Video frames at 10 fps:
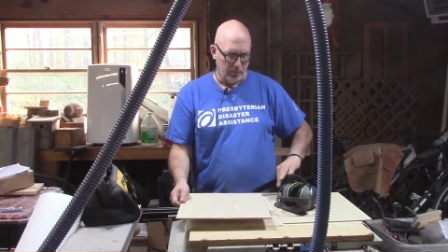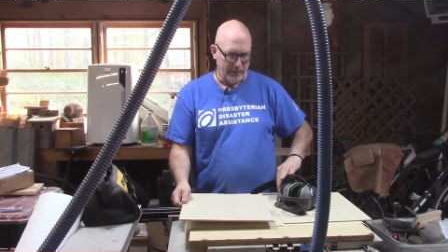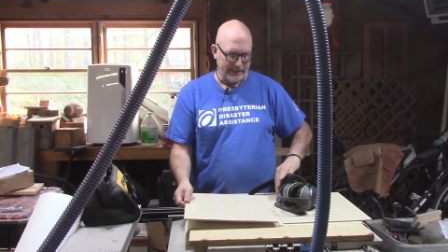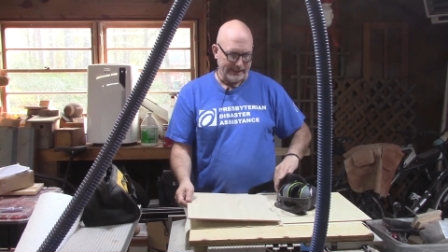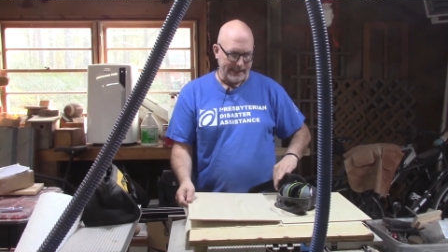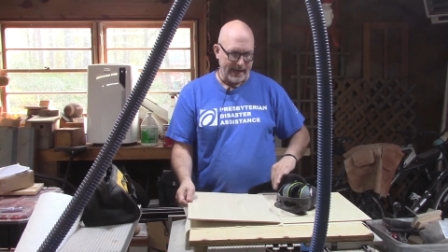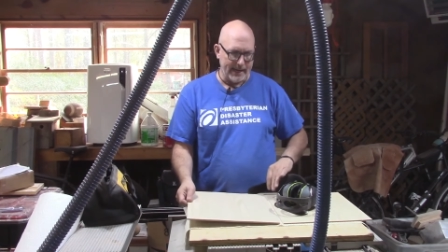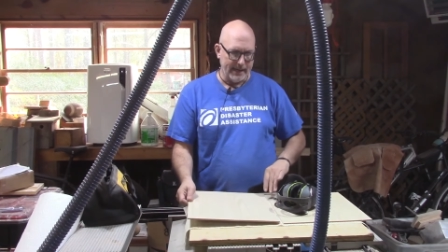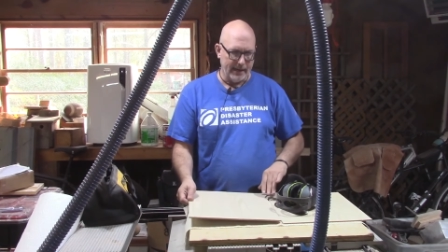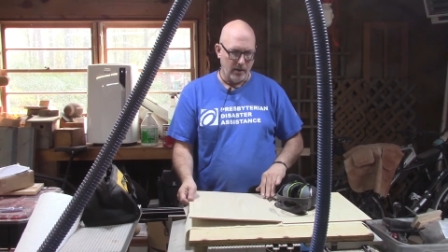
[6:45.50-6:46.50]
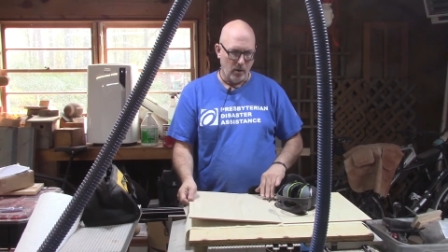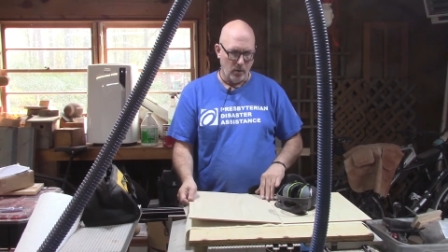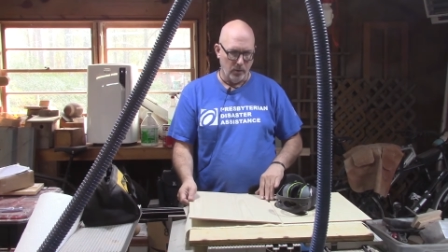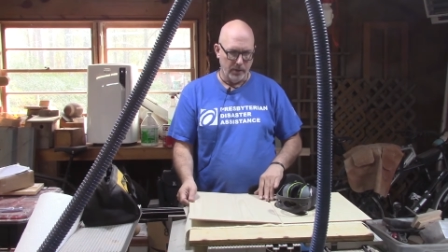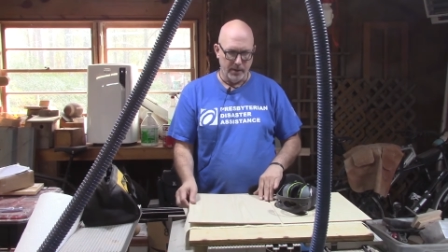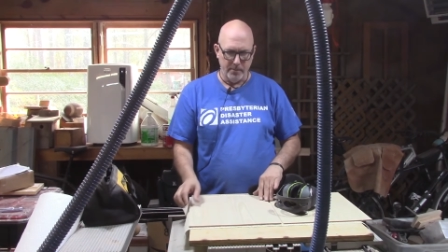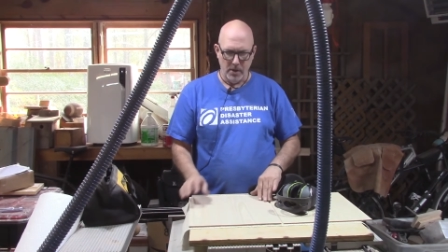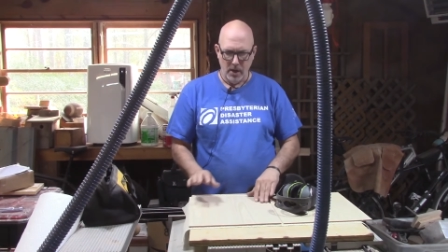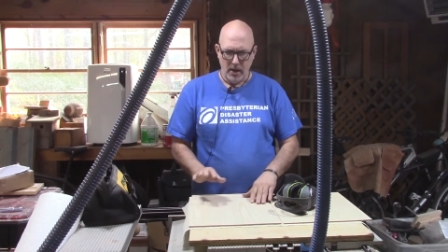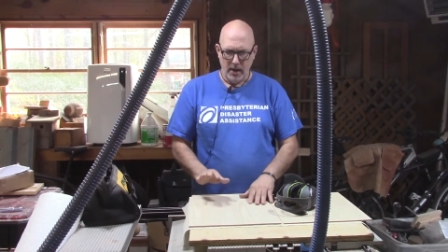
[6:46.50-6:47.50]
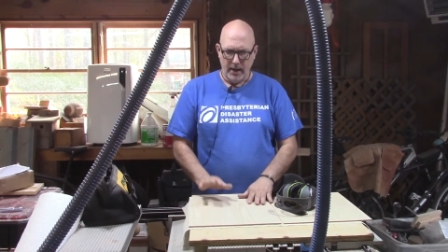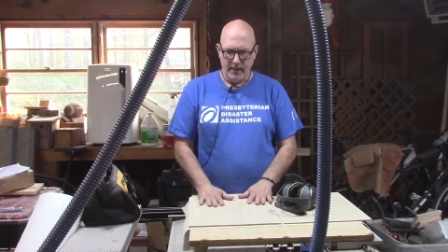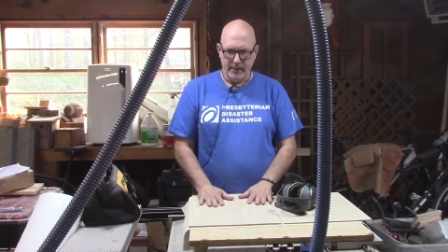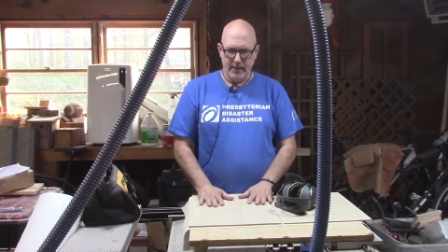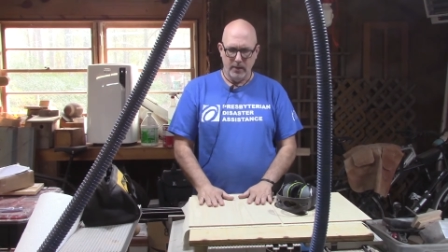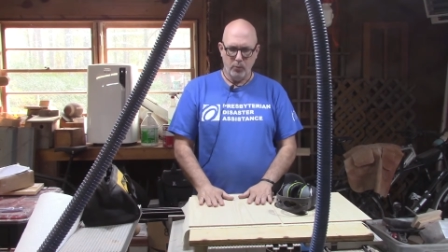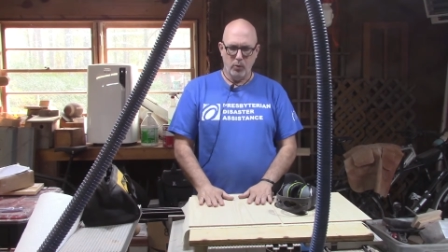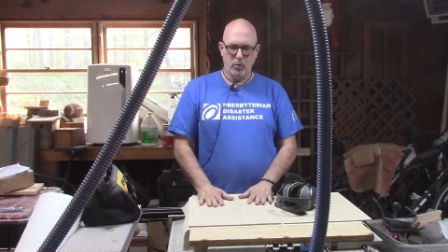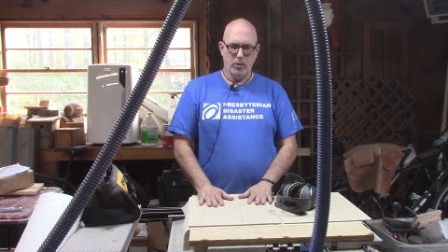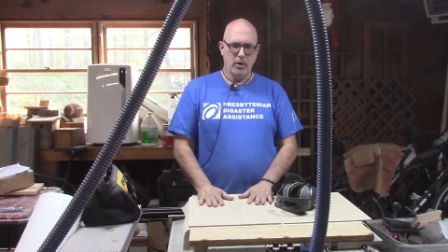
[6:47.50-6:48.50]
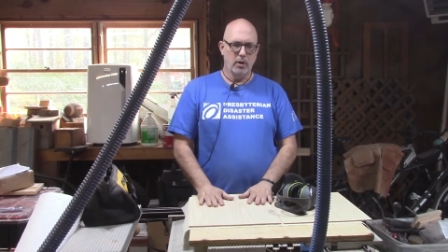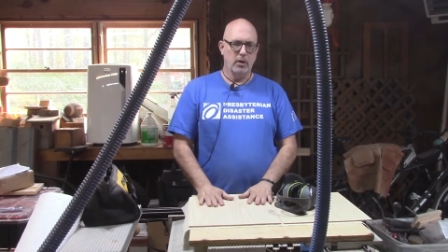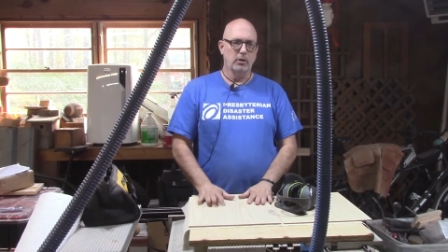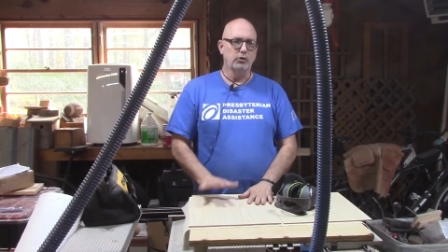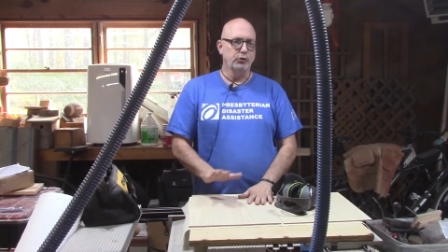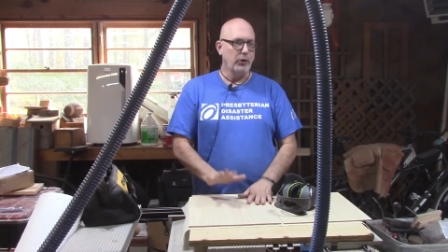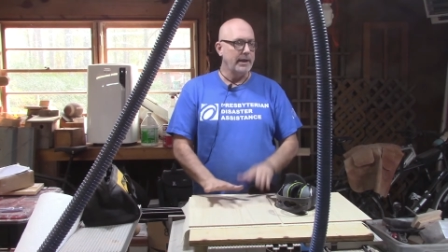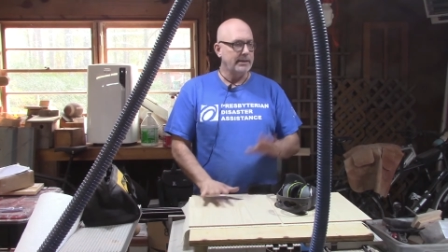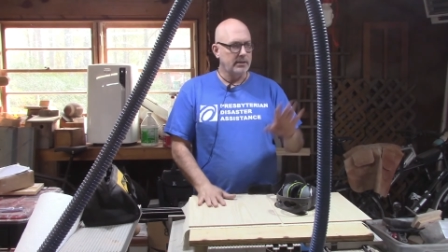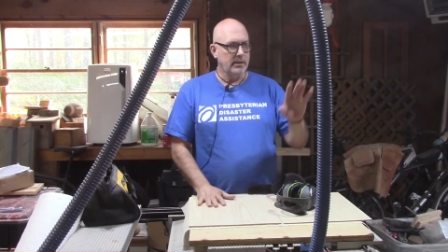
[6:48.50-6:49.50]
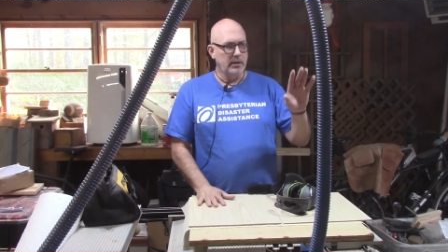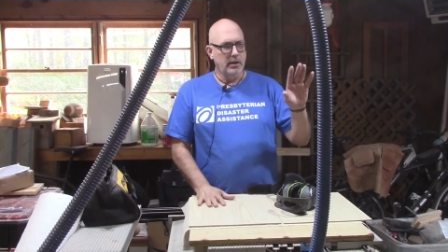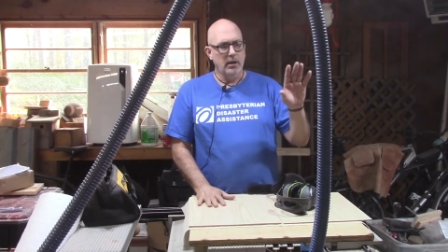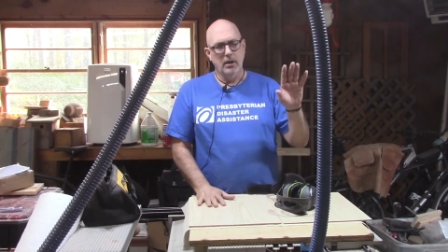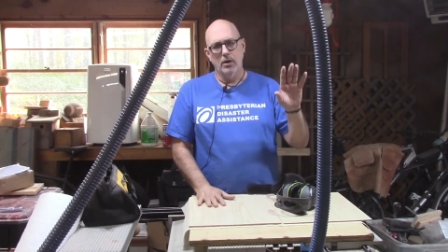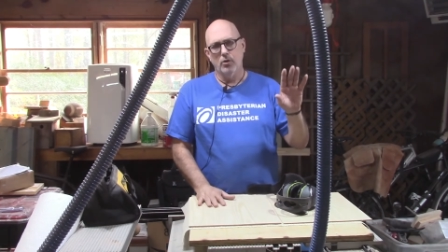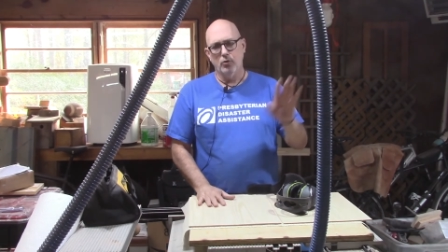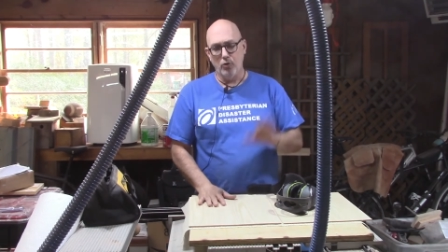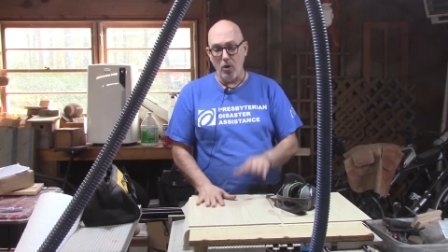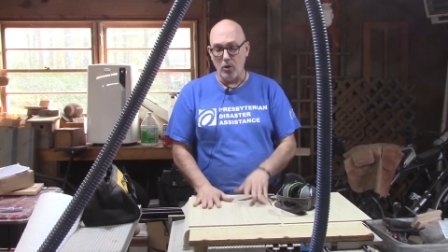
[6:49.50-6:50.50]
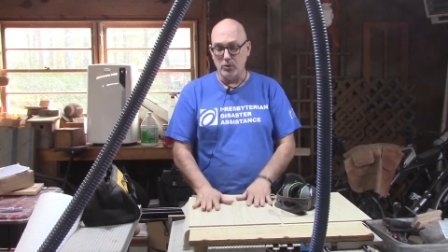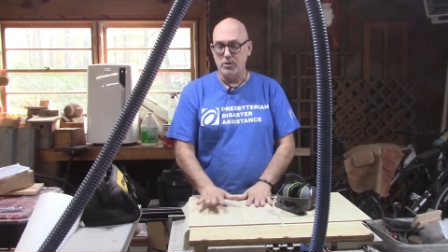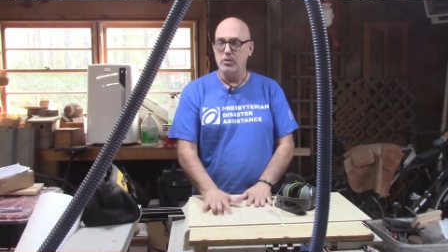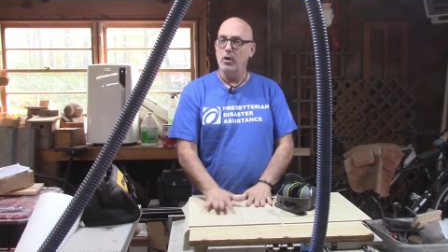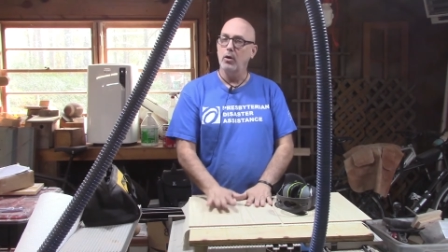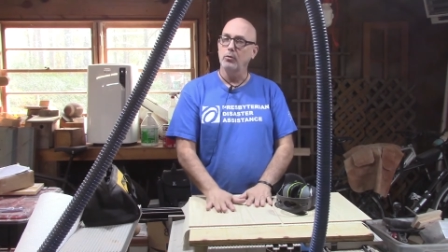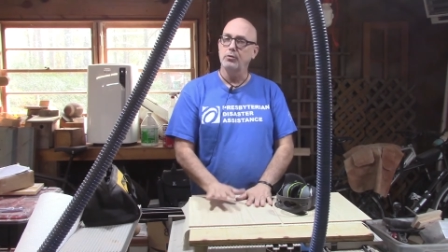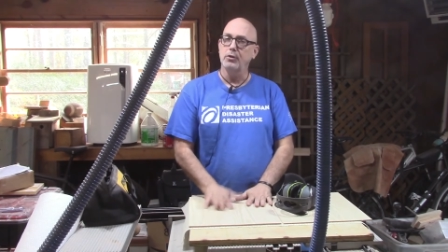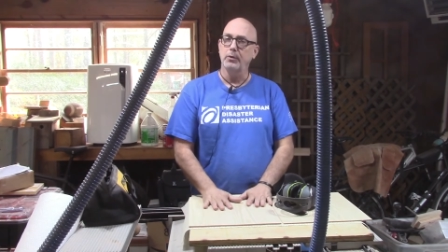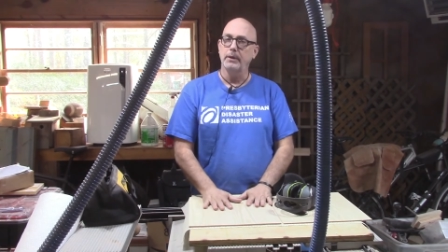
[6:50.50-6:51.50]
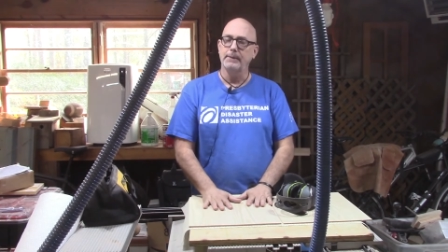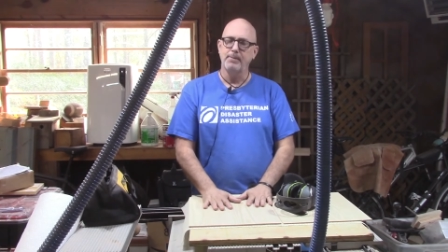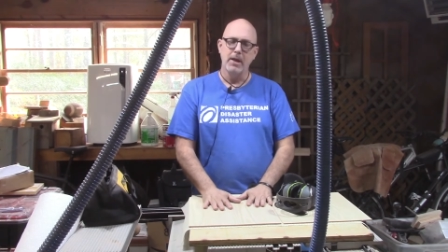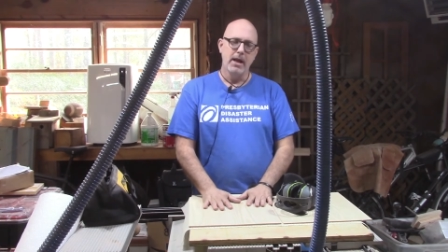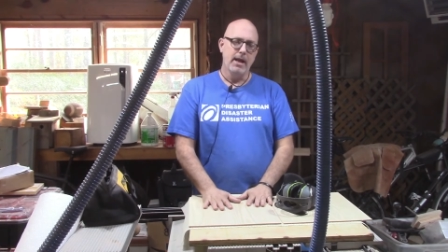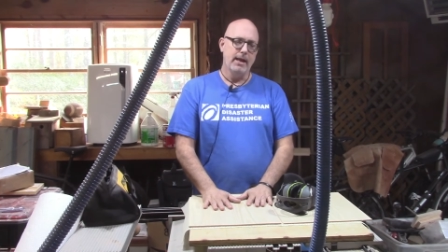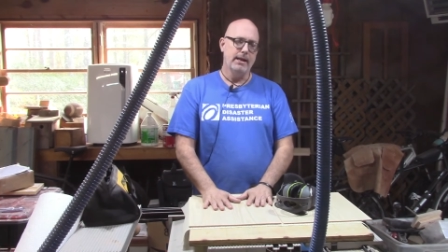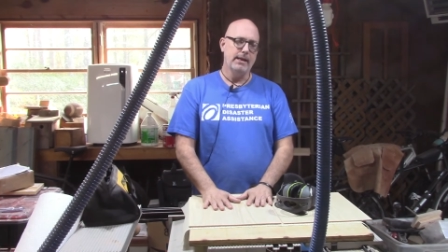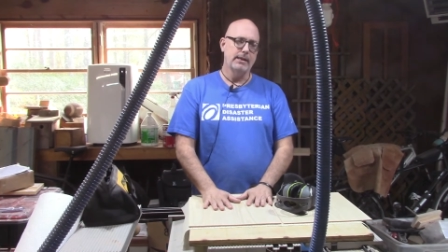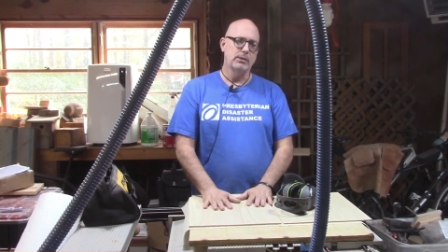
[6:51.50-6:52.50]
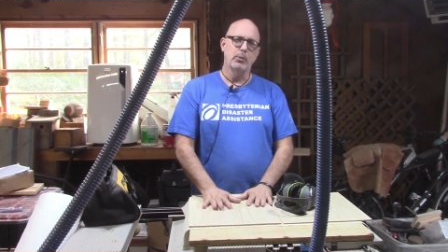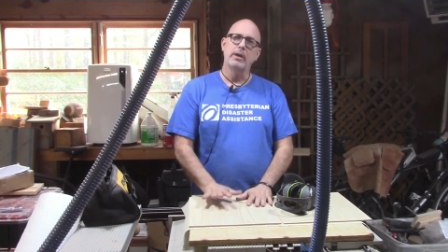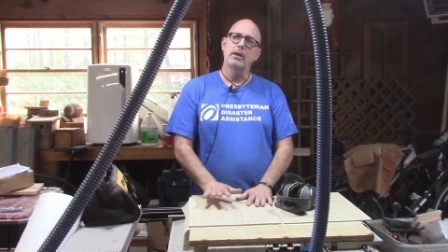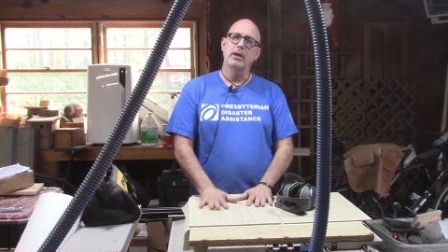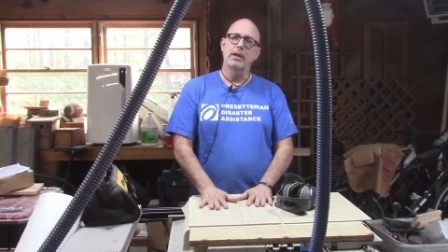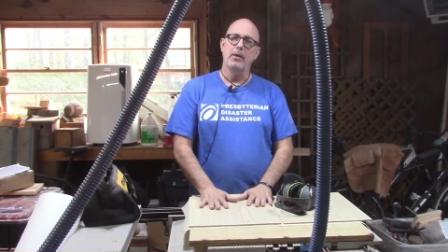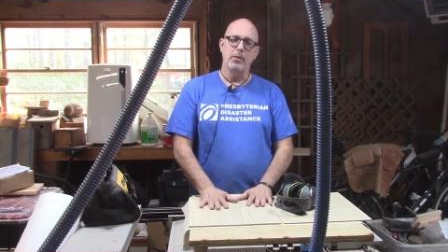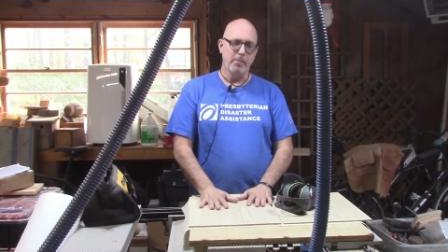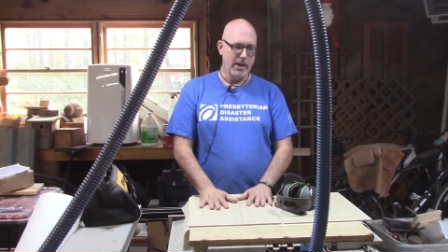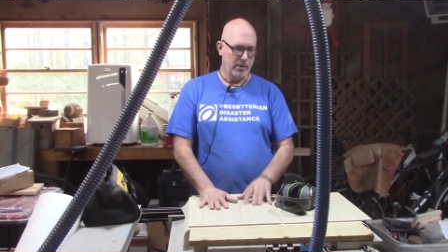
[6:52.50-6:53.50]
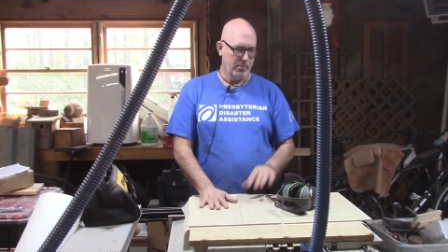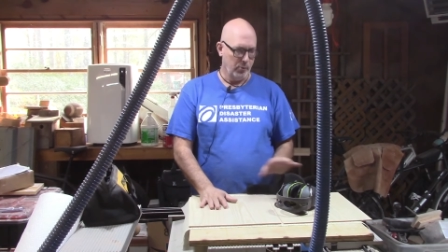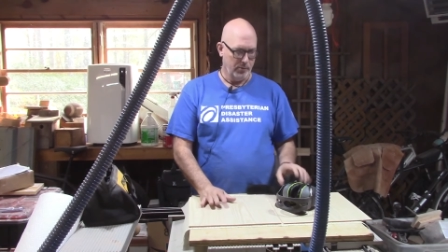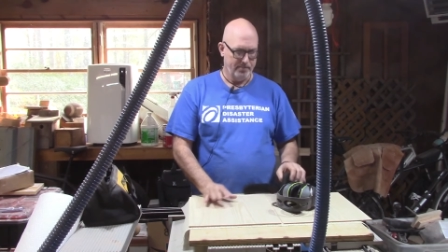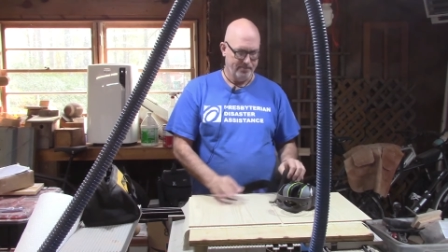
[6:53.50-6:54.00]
bit of sanding on them. And then we're going to trace the cross onto it so we can cut out the backer board.